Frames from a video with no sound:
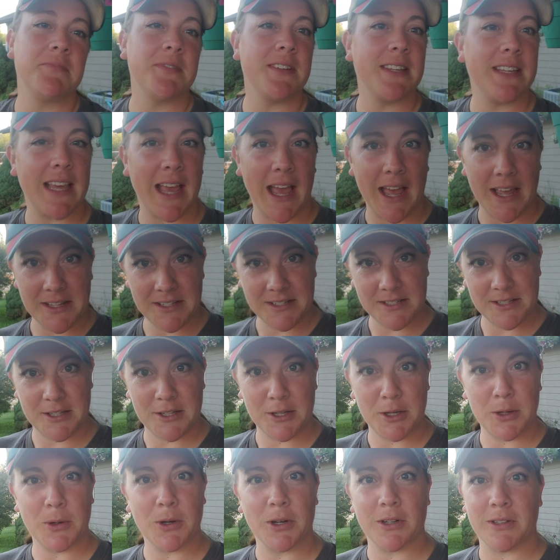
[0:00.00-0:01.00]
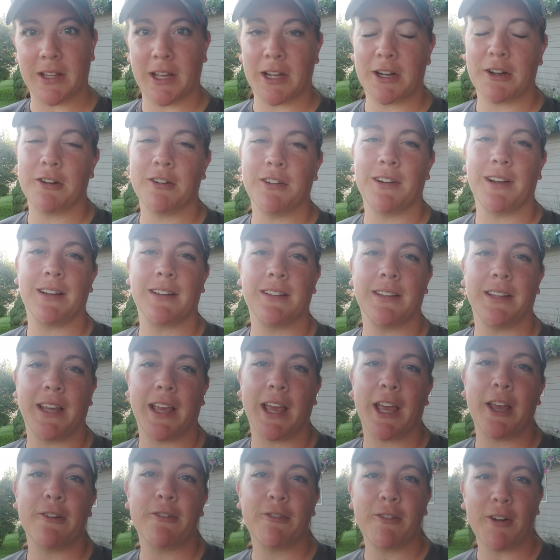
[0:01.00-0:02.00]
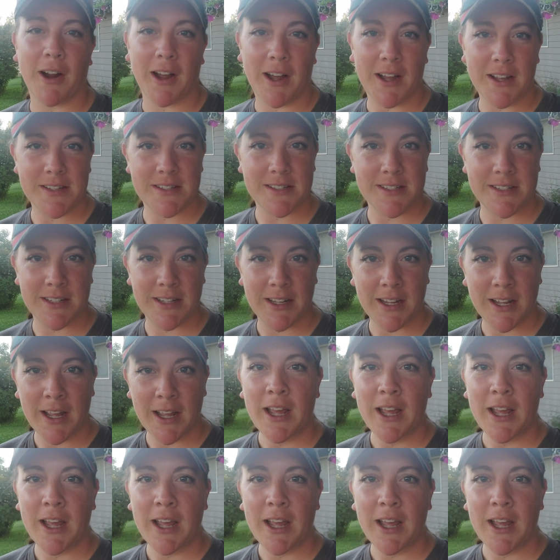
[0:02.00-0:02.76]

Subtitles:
Yes, you heard that correctly, a frost.